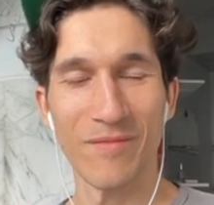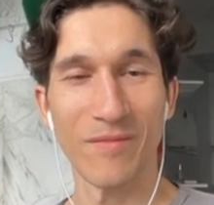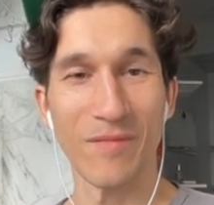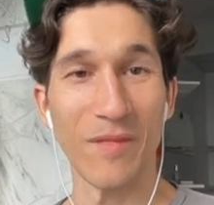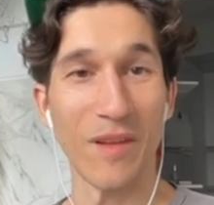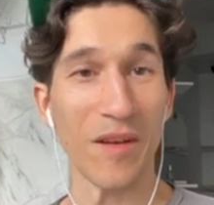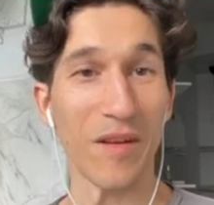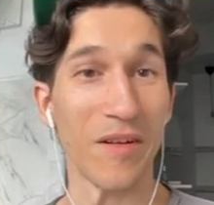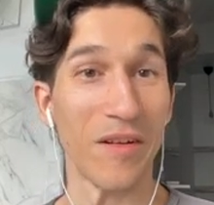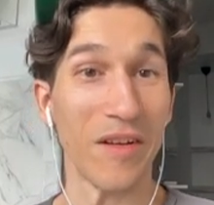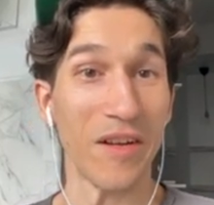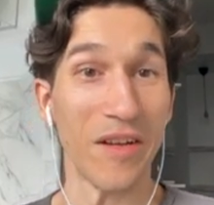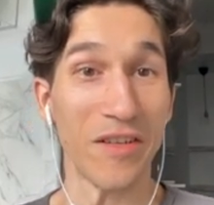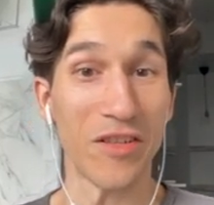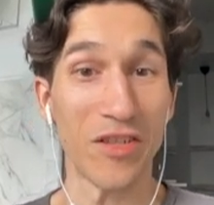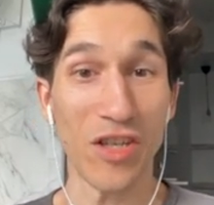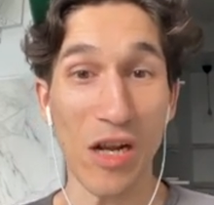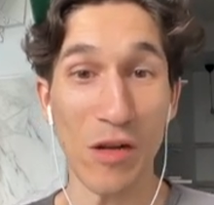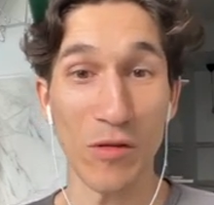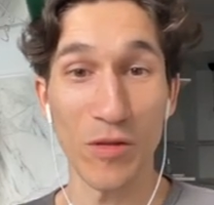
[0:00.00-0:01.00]
yeah, I
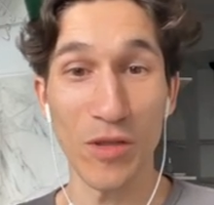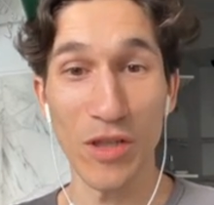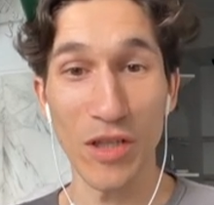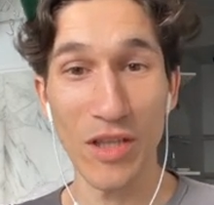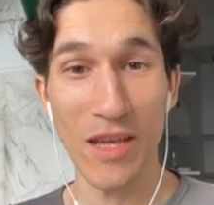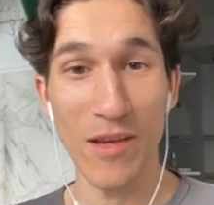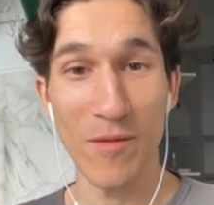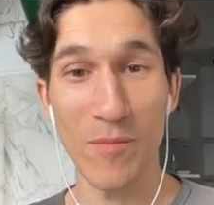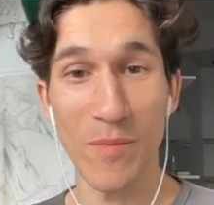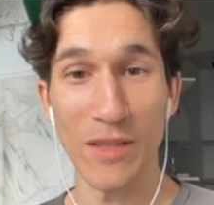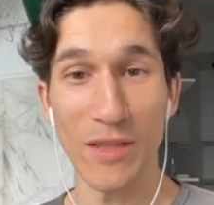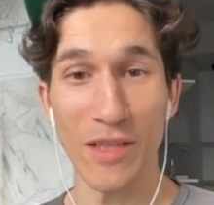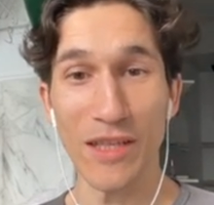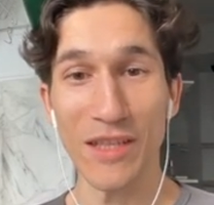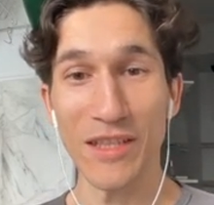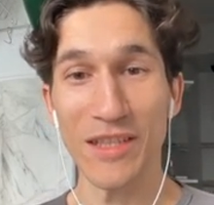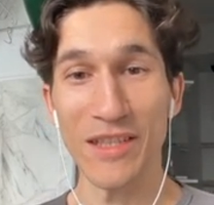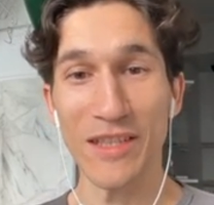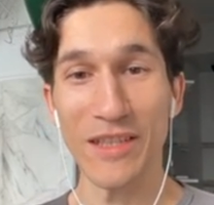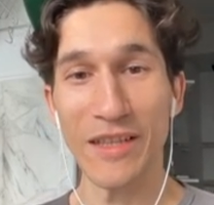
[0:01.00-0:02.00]
shouted at him, but
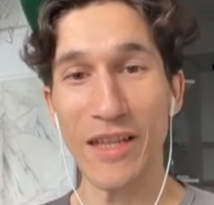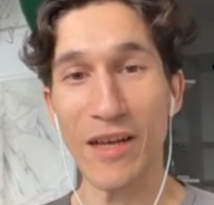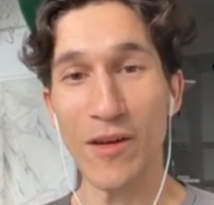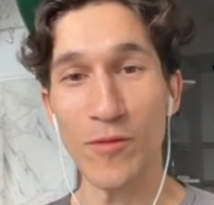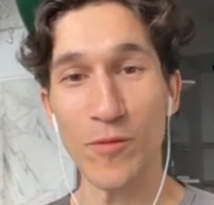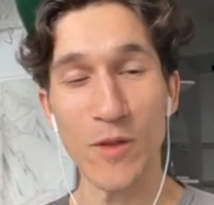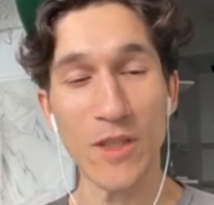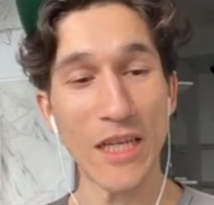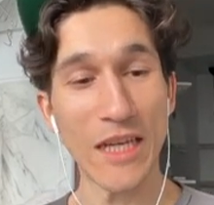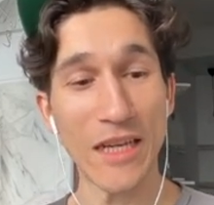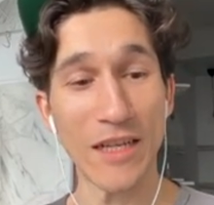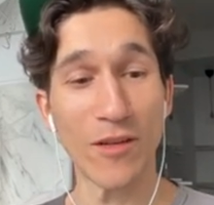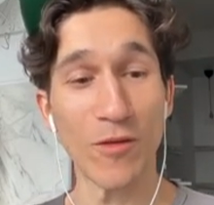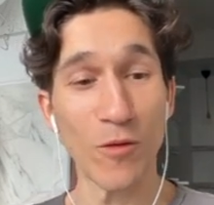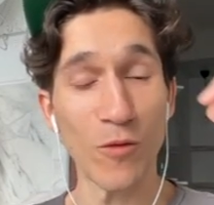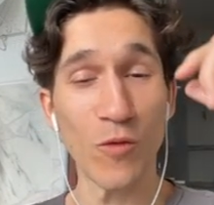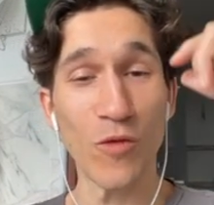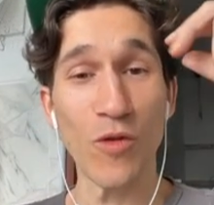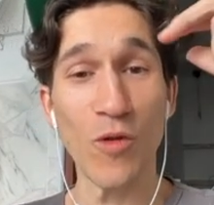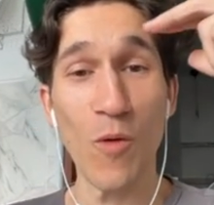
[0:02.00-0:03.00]
then now I'm saying
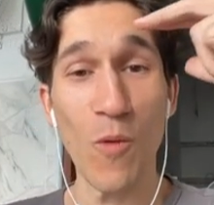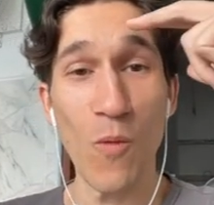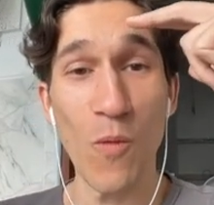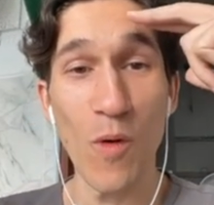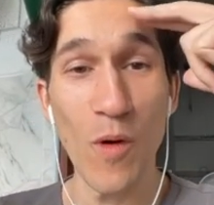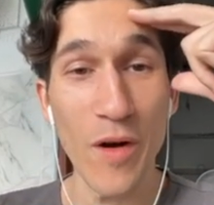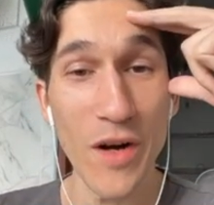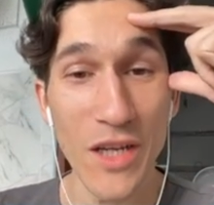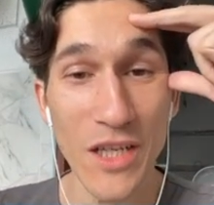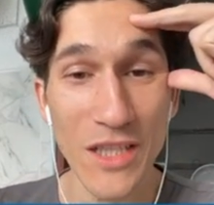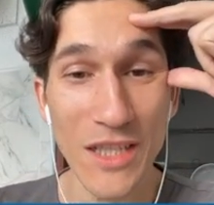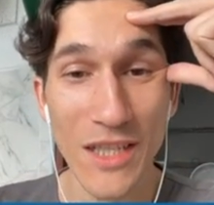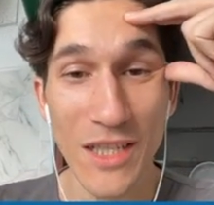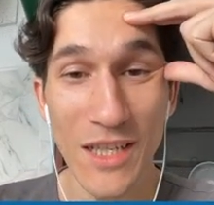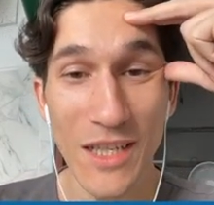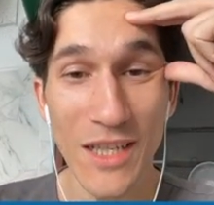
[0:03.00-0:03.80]
no, no worries.